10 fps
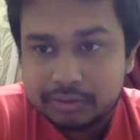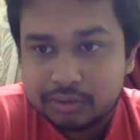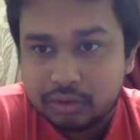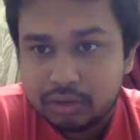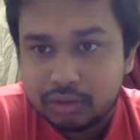
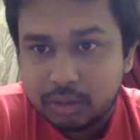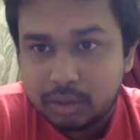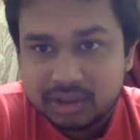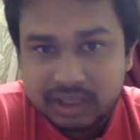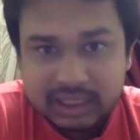So it
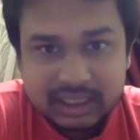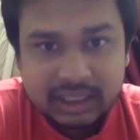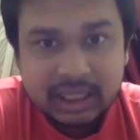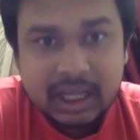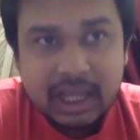was
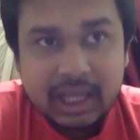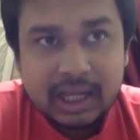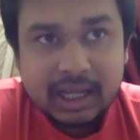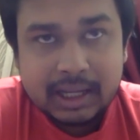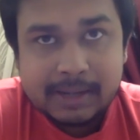really
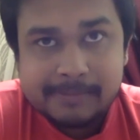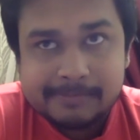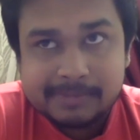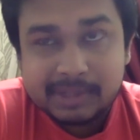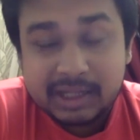a
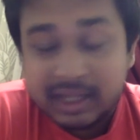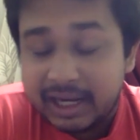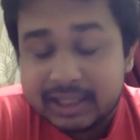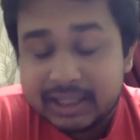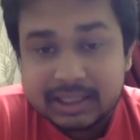
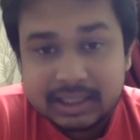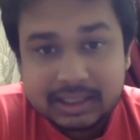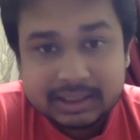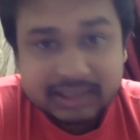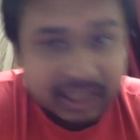great
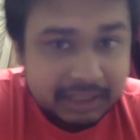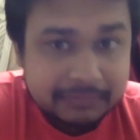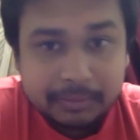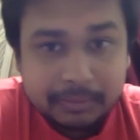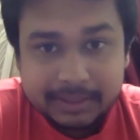thing
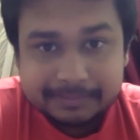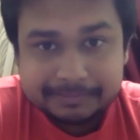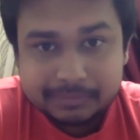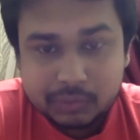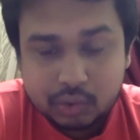for me
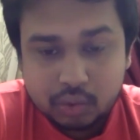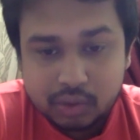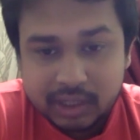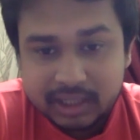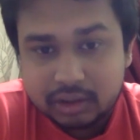to
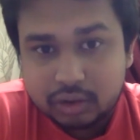get